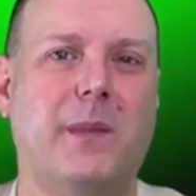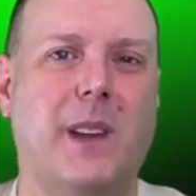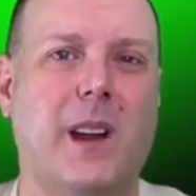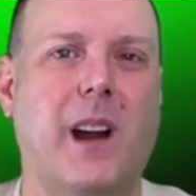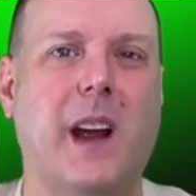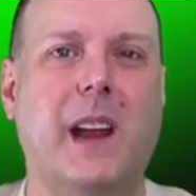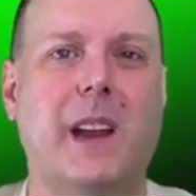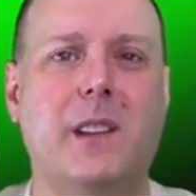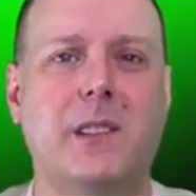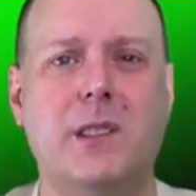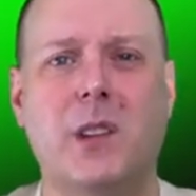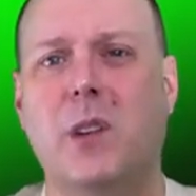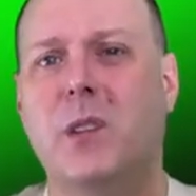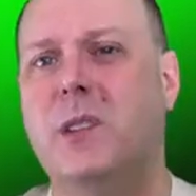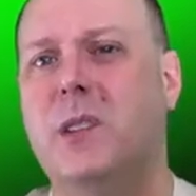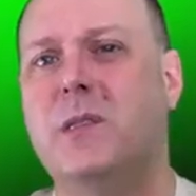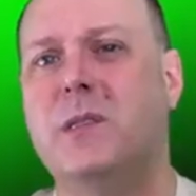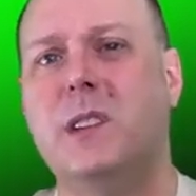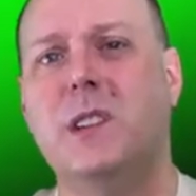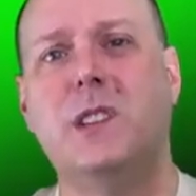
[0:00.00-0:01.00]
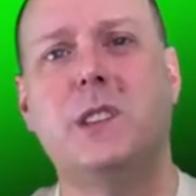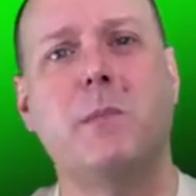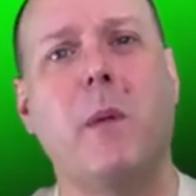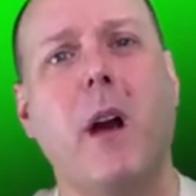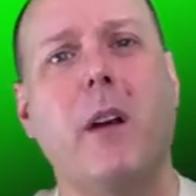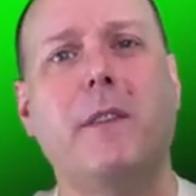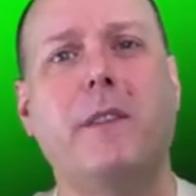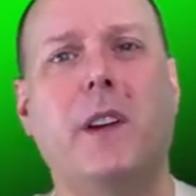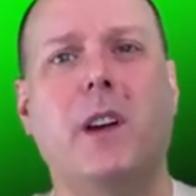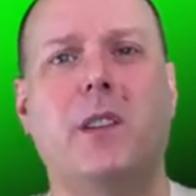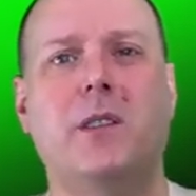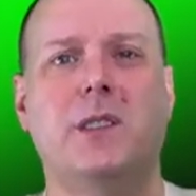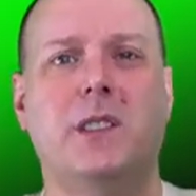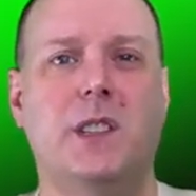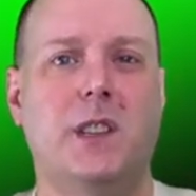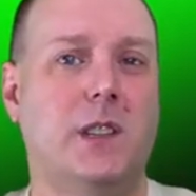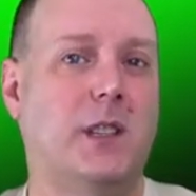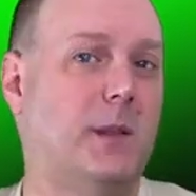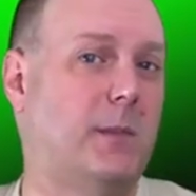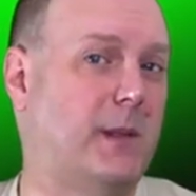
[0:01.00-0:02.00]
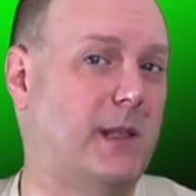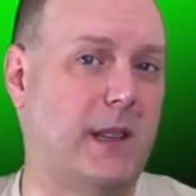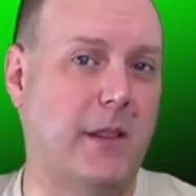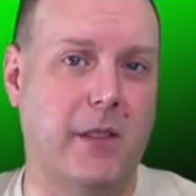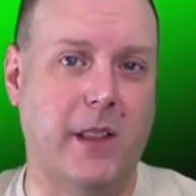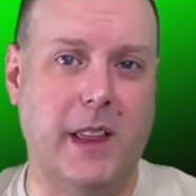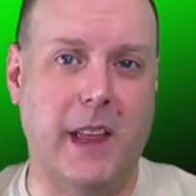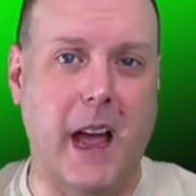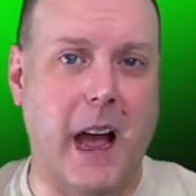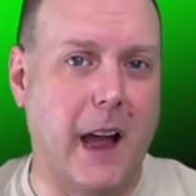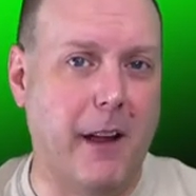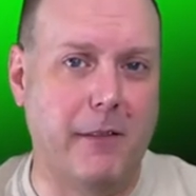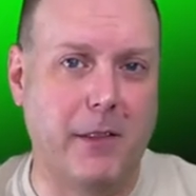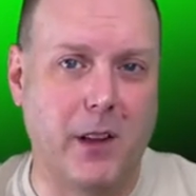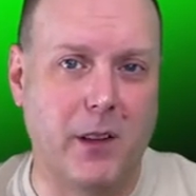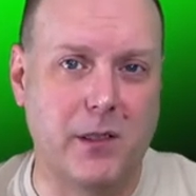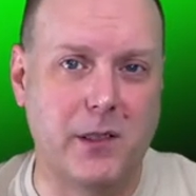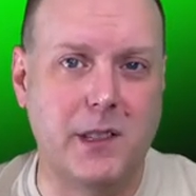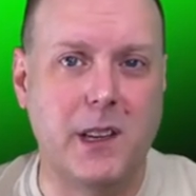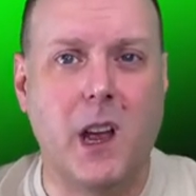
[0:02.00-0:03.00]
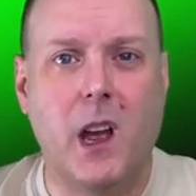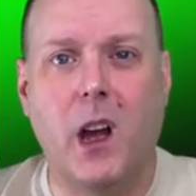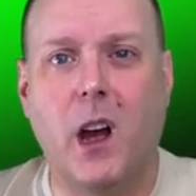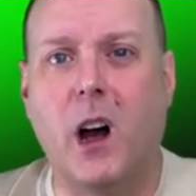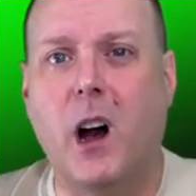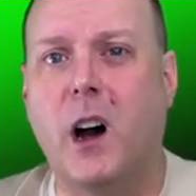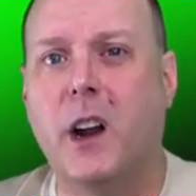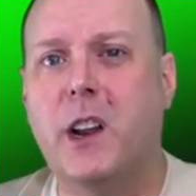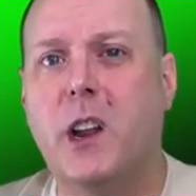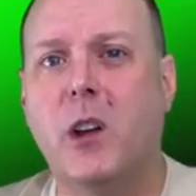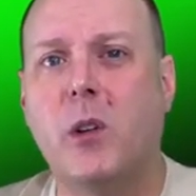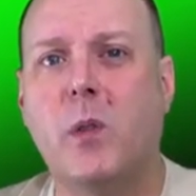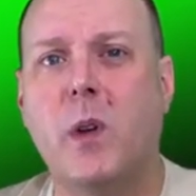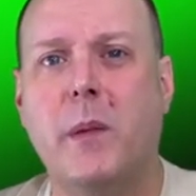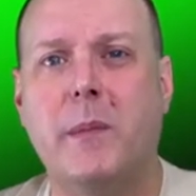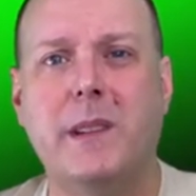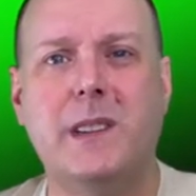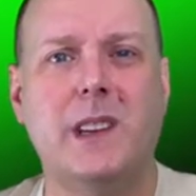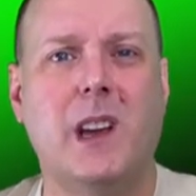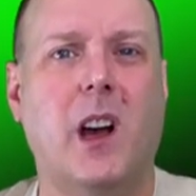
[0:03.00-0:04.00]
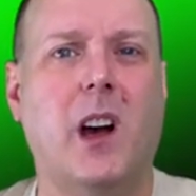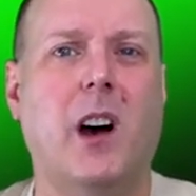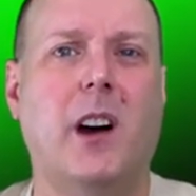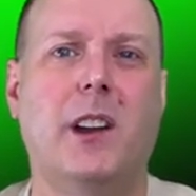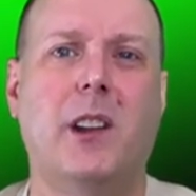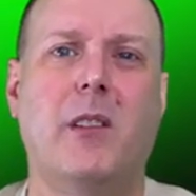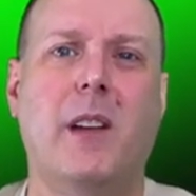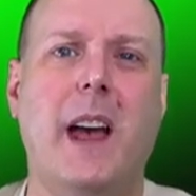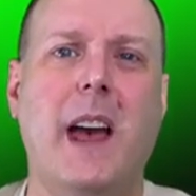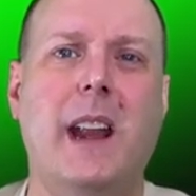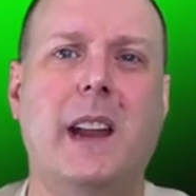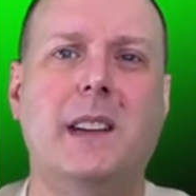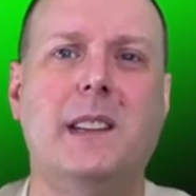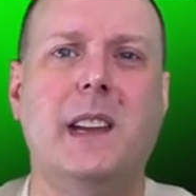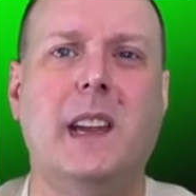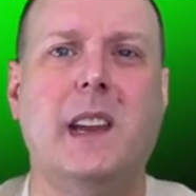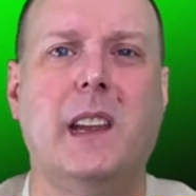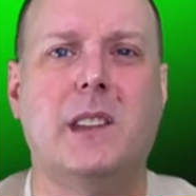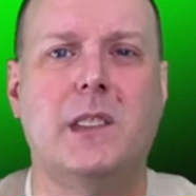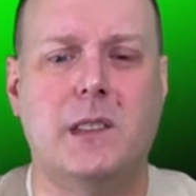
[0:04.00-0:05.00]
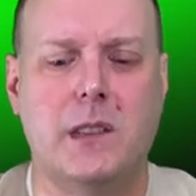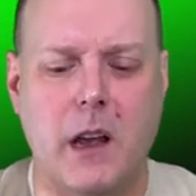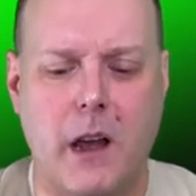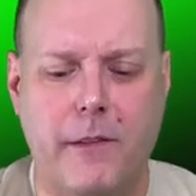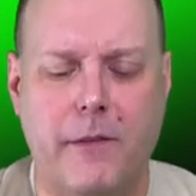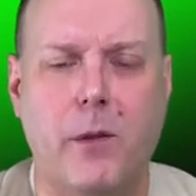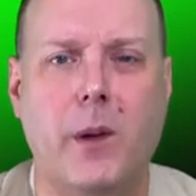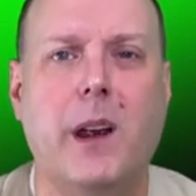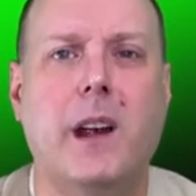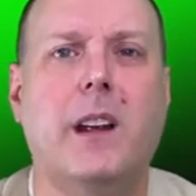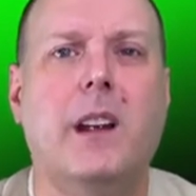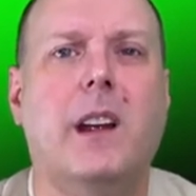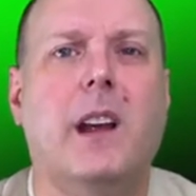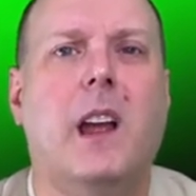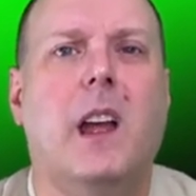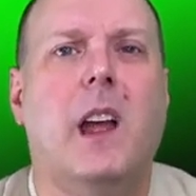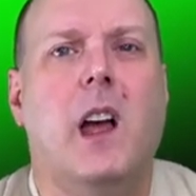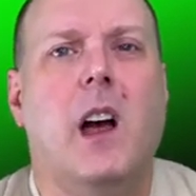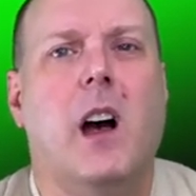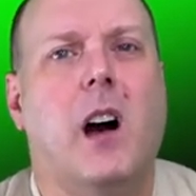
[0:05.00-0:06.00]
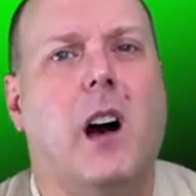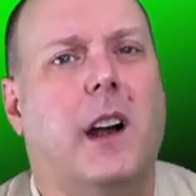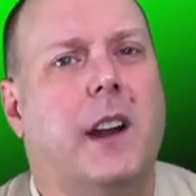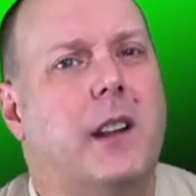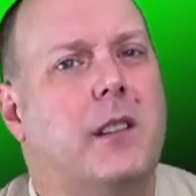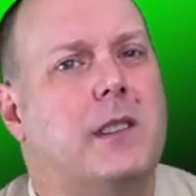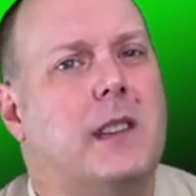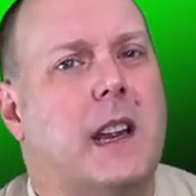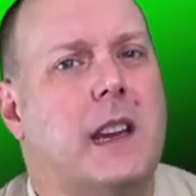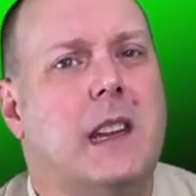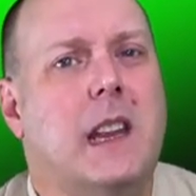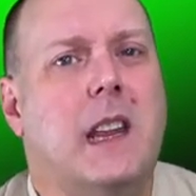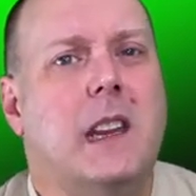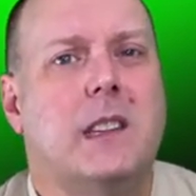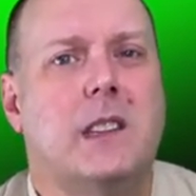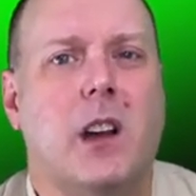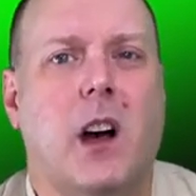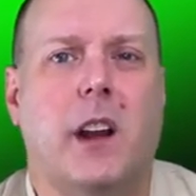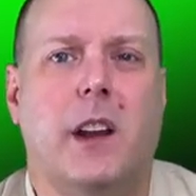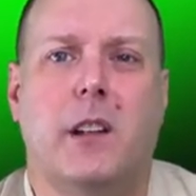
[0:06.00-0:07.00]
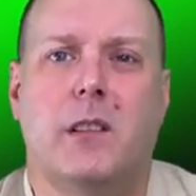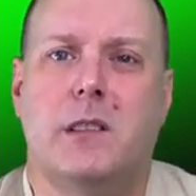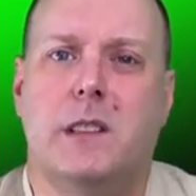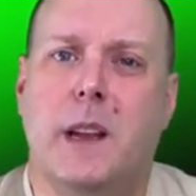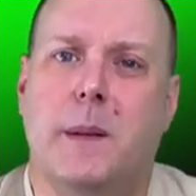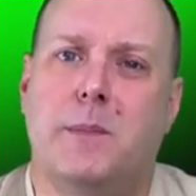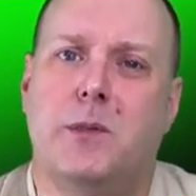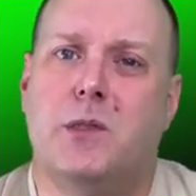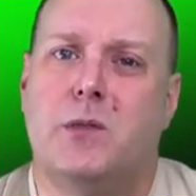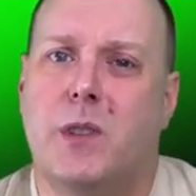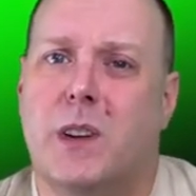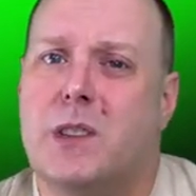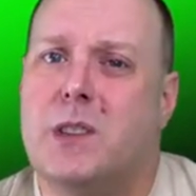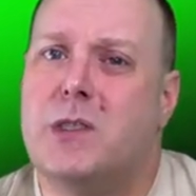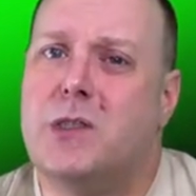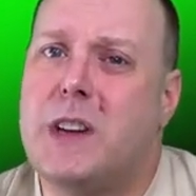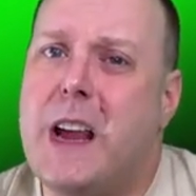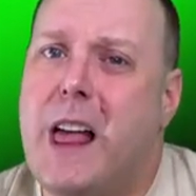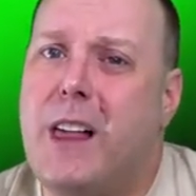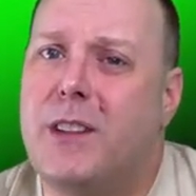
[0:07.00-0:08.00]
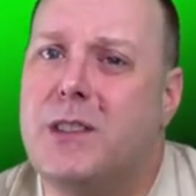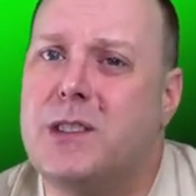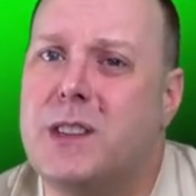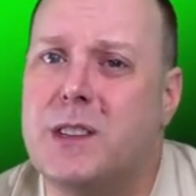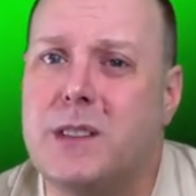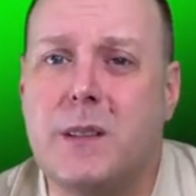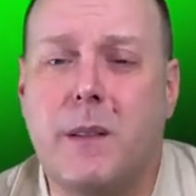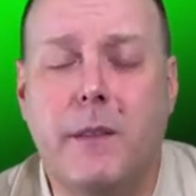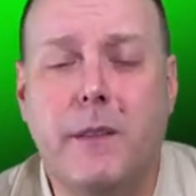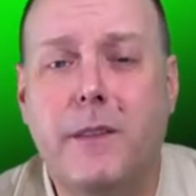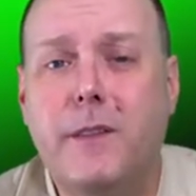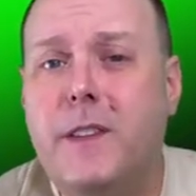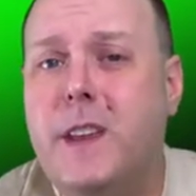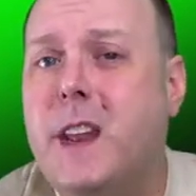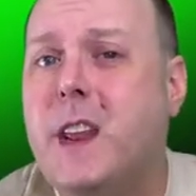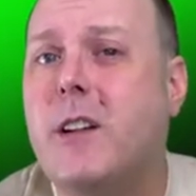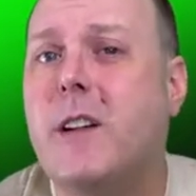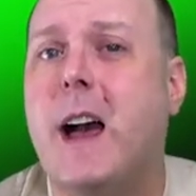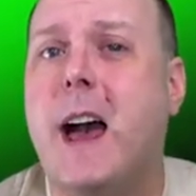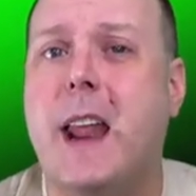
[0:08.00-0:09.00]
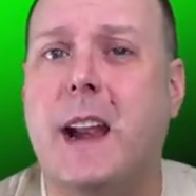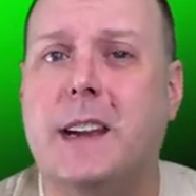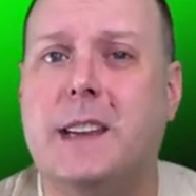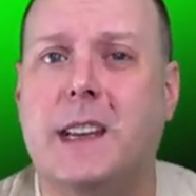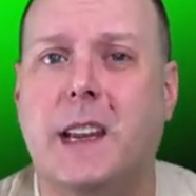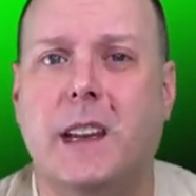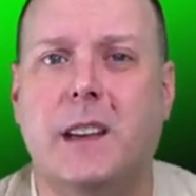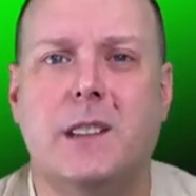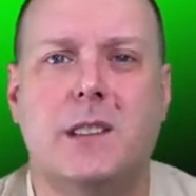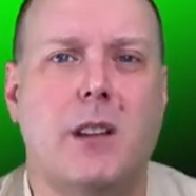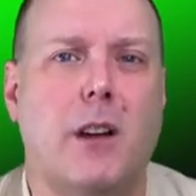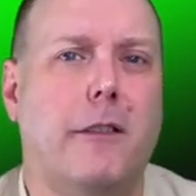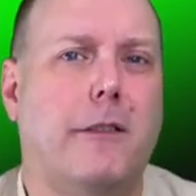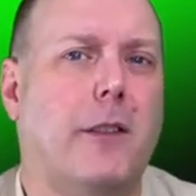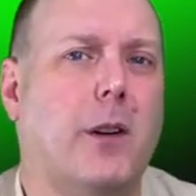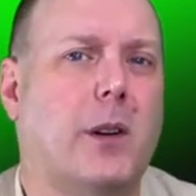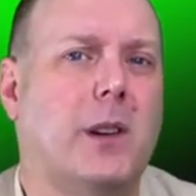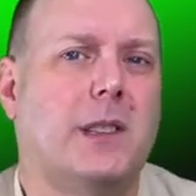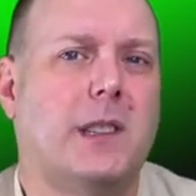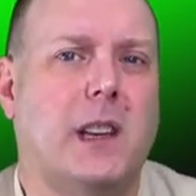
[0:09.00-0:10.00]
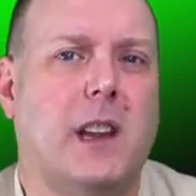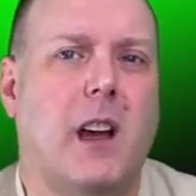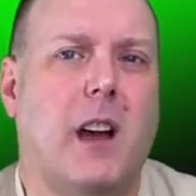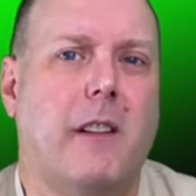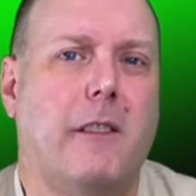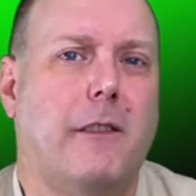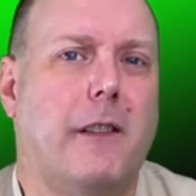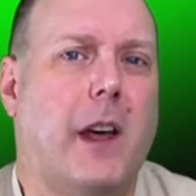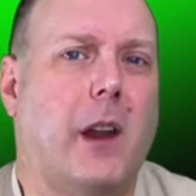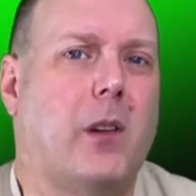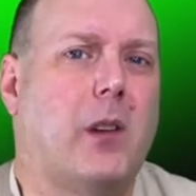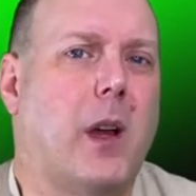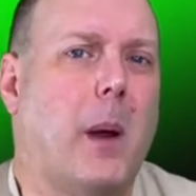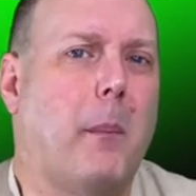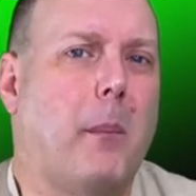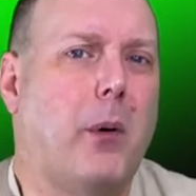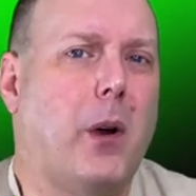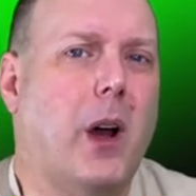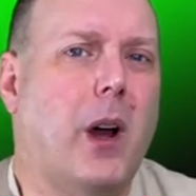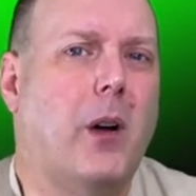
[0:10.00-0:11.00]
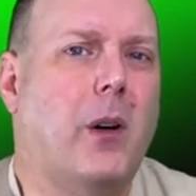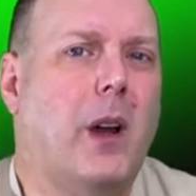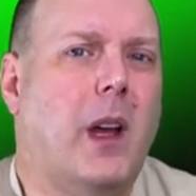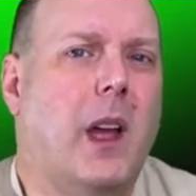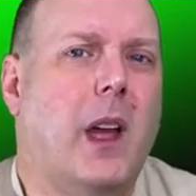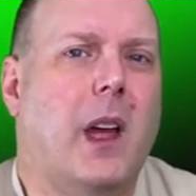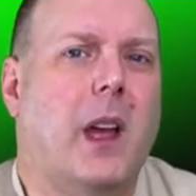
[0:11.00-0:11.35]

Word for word: All right, so using smartphones, specifically iPhones, audio equipment, audio editing and software, audio techniques, audio tips, tricks, and challenges, video editing, so focusing on Final Cut Pro,